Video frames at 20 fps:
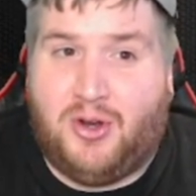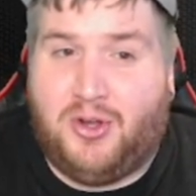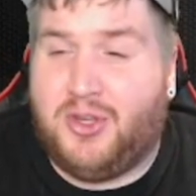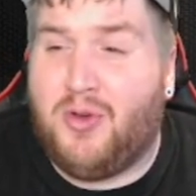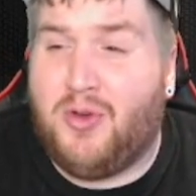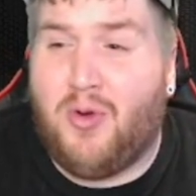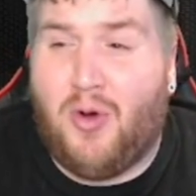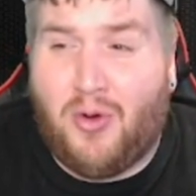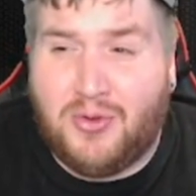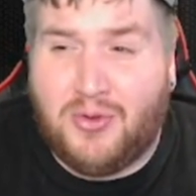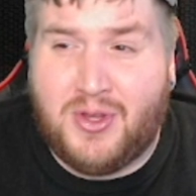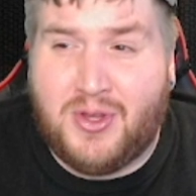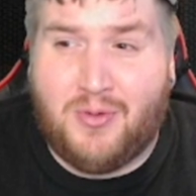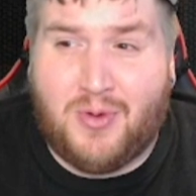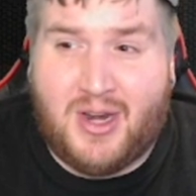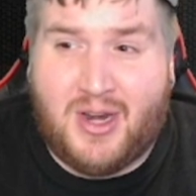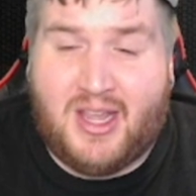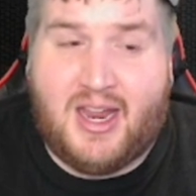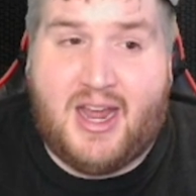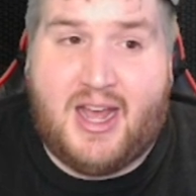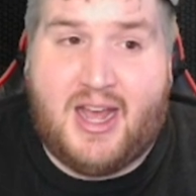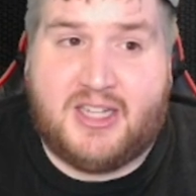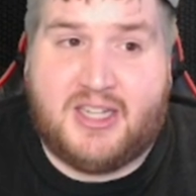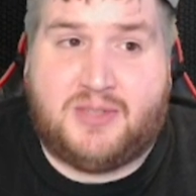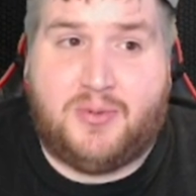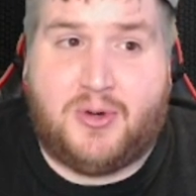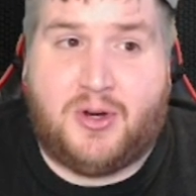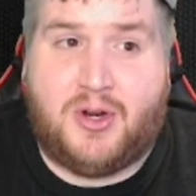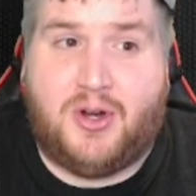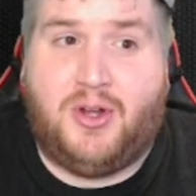You only want to get
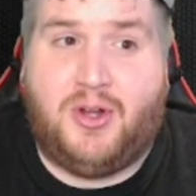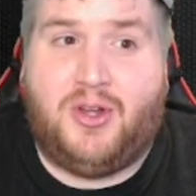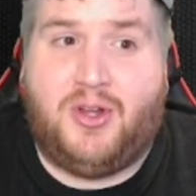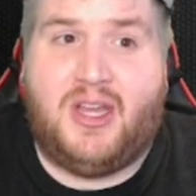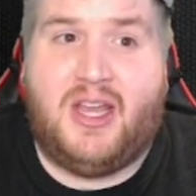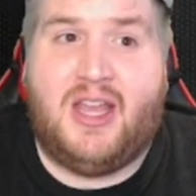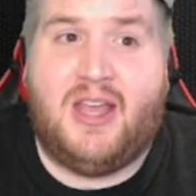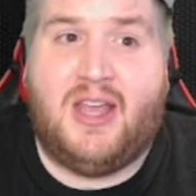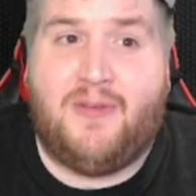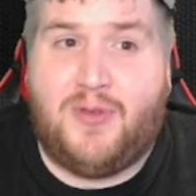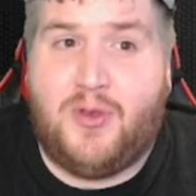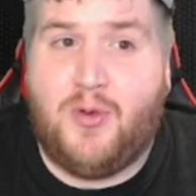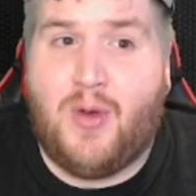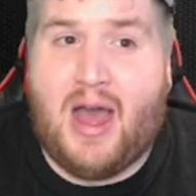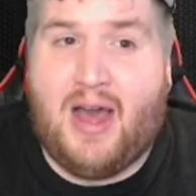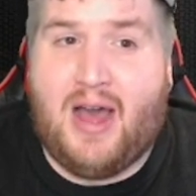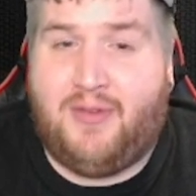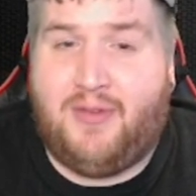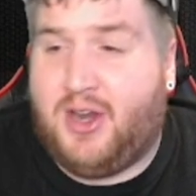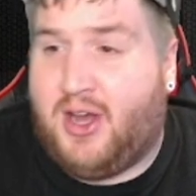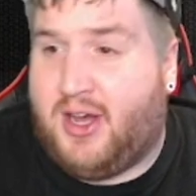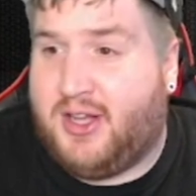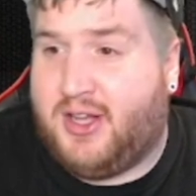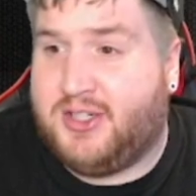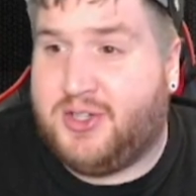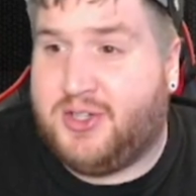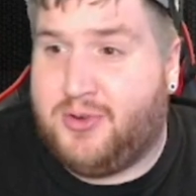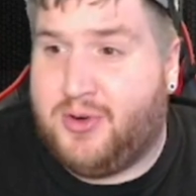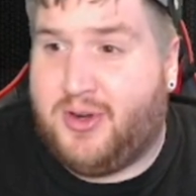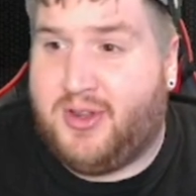Esper Girl if you have a
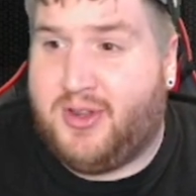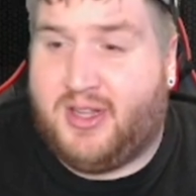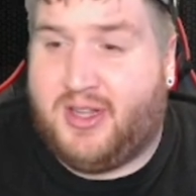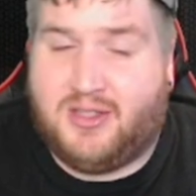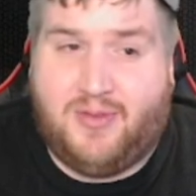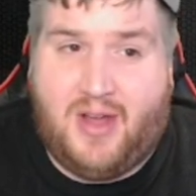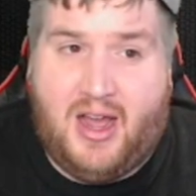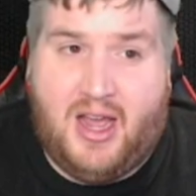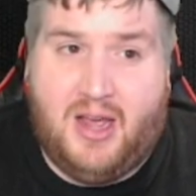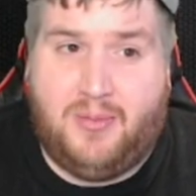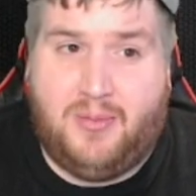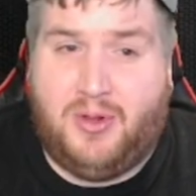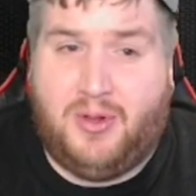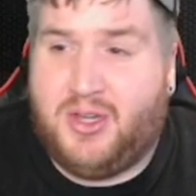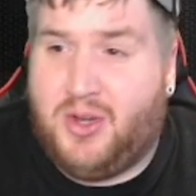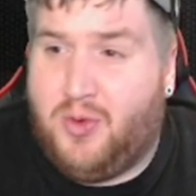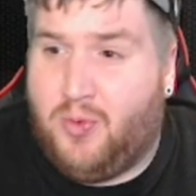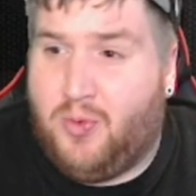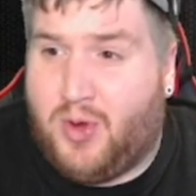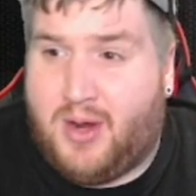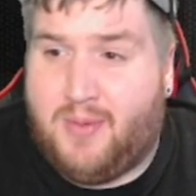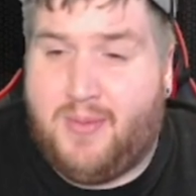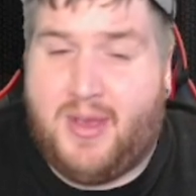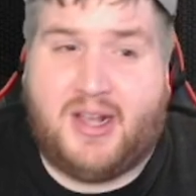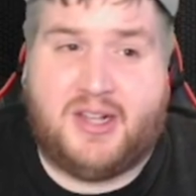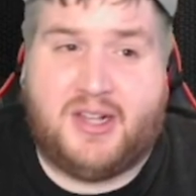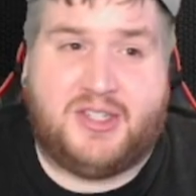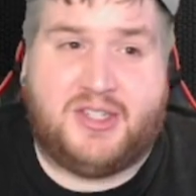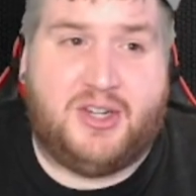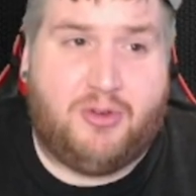non-tuner that's viable and you want to make
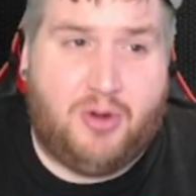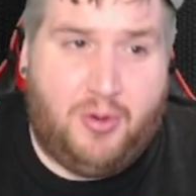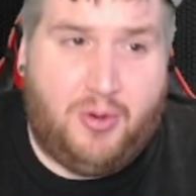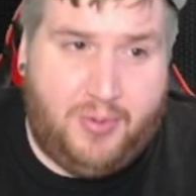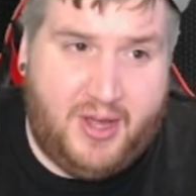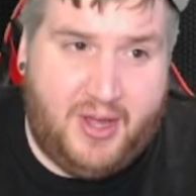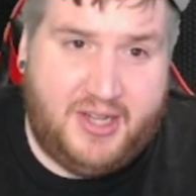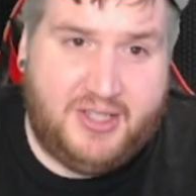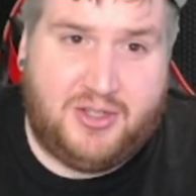a synchro play.